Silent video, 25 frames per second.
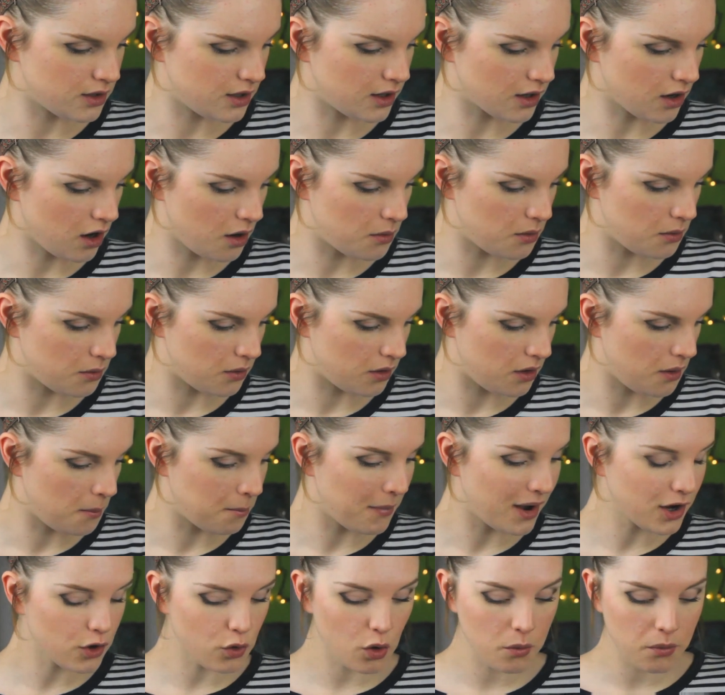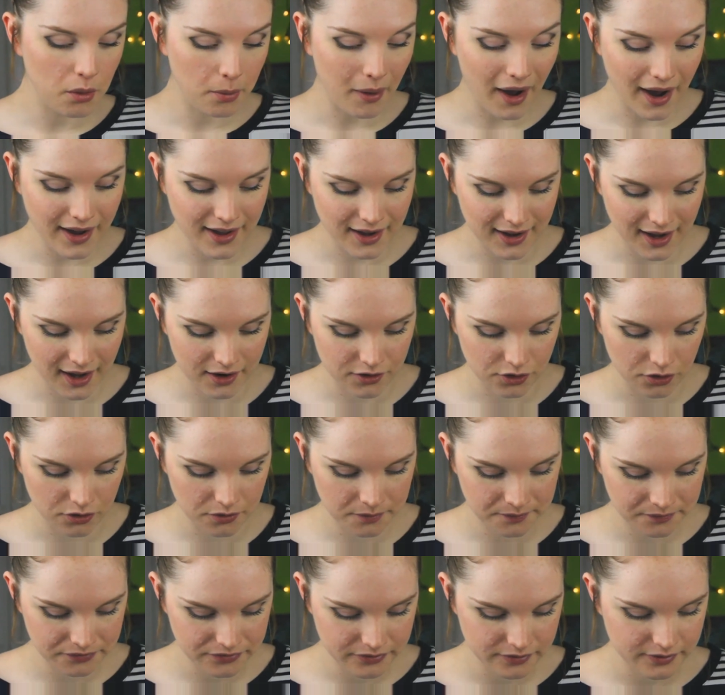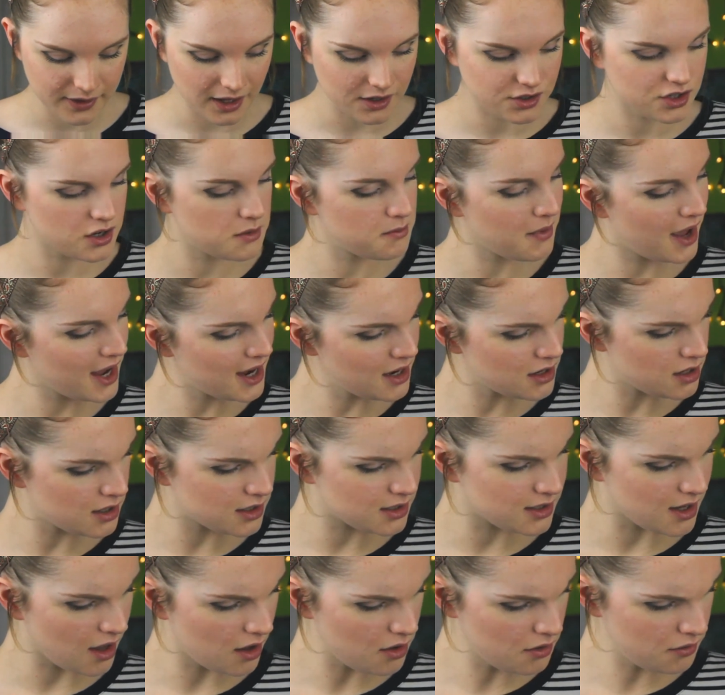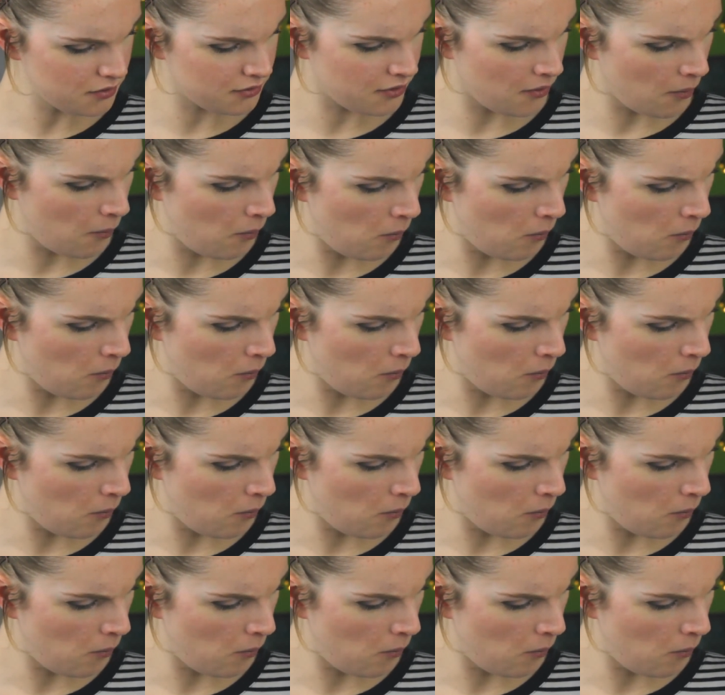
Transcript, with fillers: and I can't remember. Mango and papaya candle that she made herself.